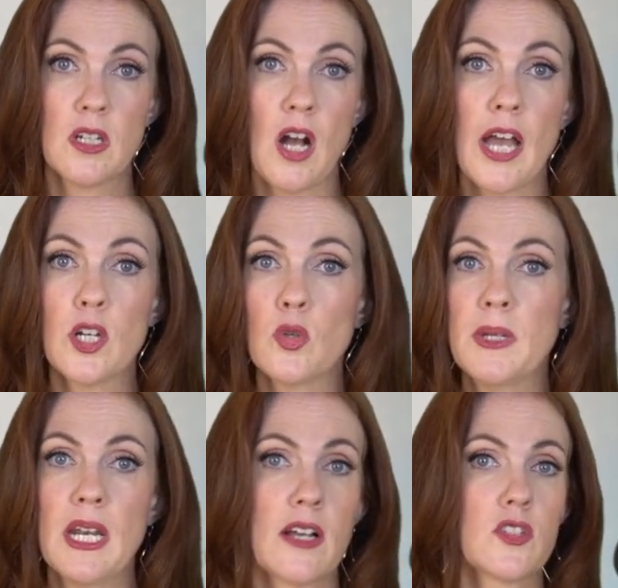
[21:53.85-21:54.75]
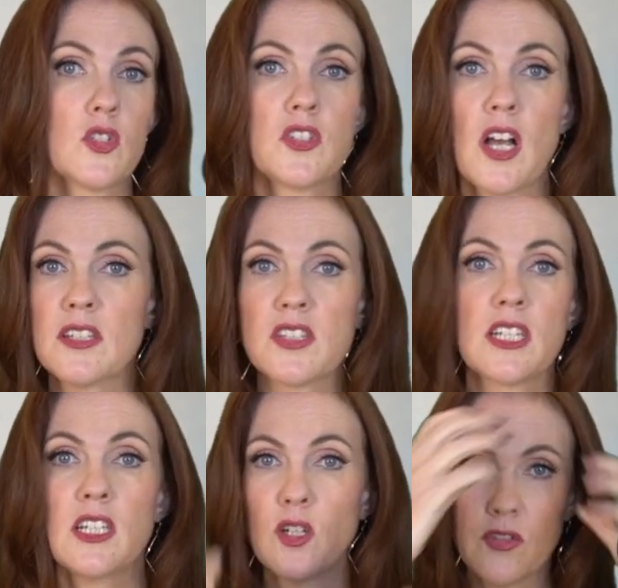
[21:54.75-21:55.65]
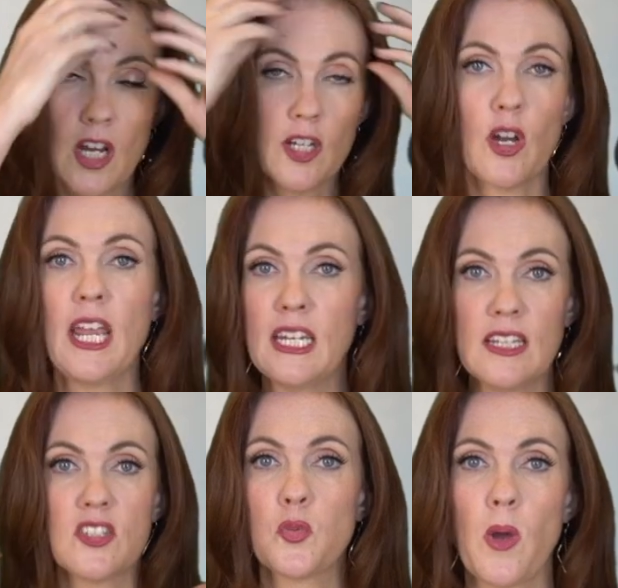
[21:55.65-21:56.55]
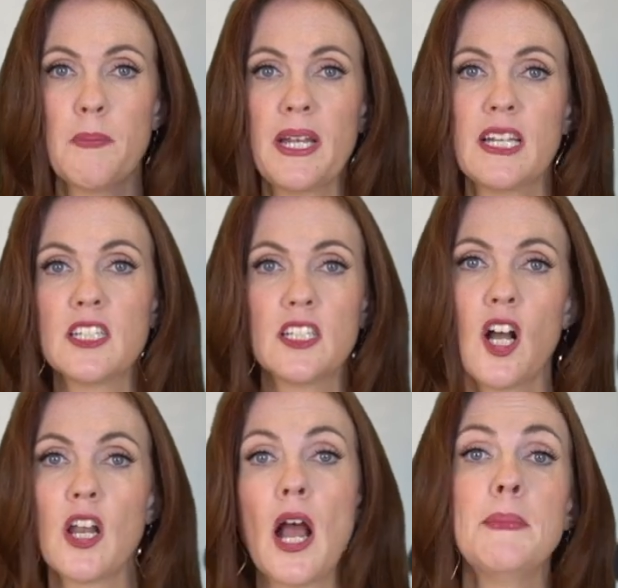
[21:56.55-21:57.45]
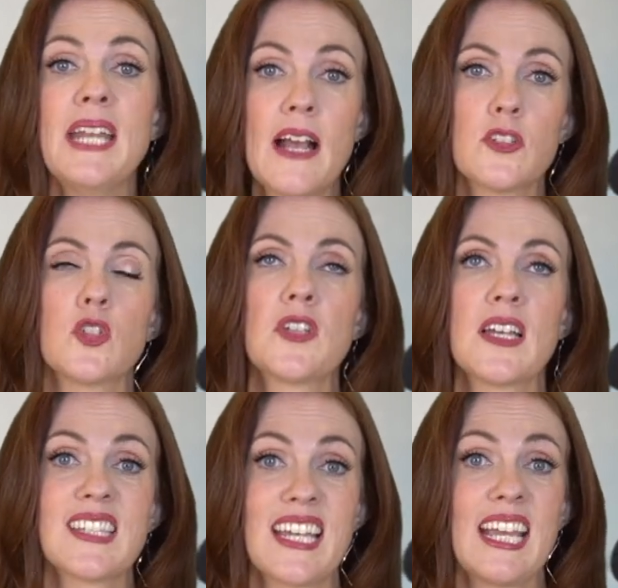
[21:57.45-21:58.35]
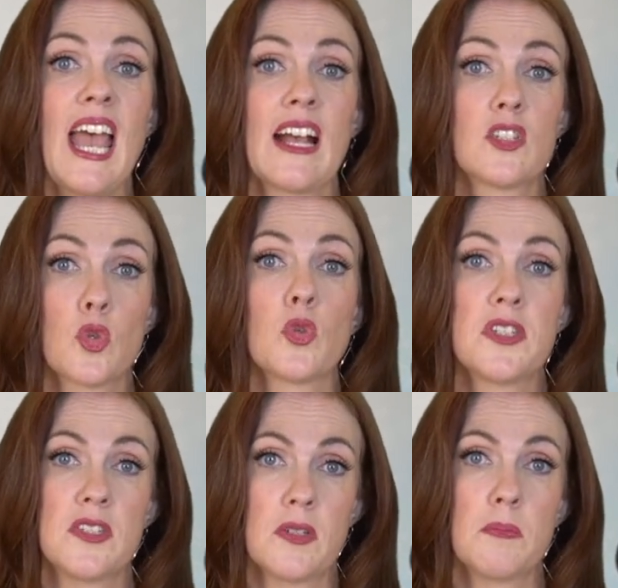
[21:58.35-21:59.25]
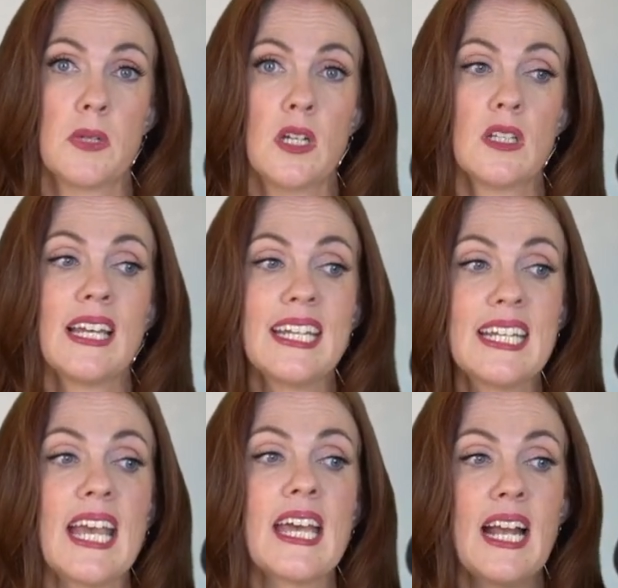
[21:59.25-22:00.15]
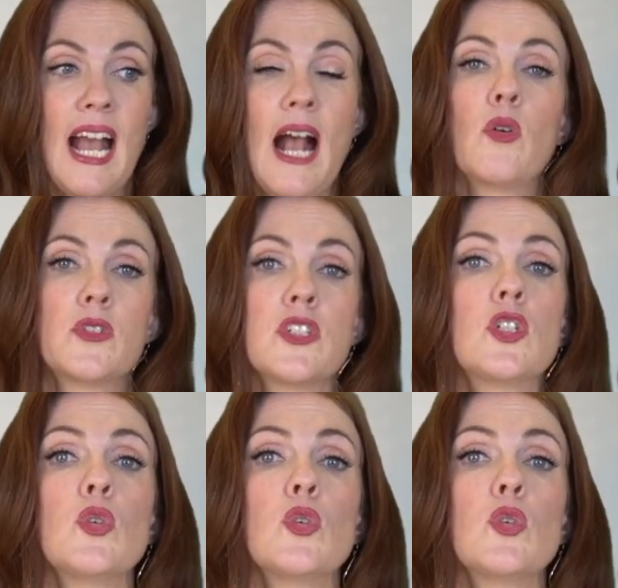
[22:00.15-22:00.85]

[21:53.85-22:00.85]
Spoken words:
I don't mean exercise like, you've got your 80s sweatband on. I mean exercise like exorcism, like get out, to